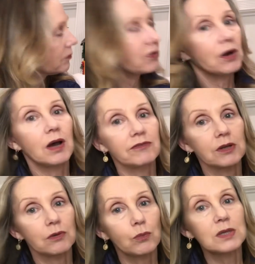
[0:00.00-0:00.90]
very
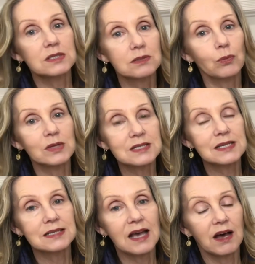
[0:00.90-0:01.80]
often. Once once
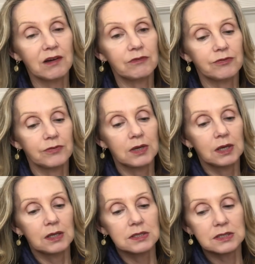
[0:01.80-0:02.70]
these have
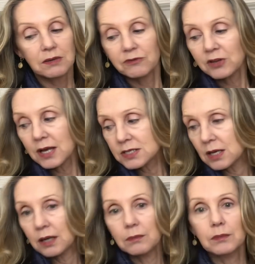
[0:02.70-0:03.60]
some
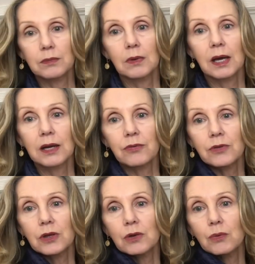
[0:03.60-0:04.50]
floss on them, I
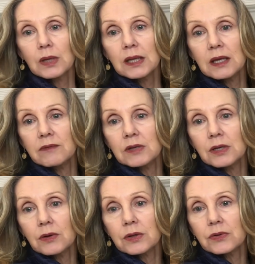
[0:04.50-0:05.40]
don't think you really
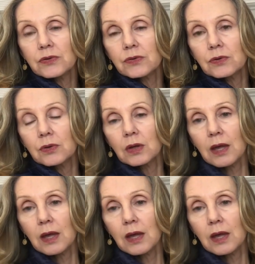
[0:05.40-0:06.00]
even notice.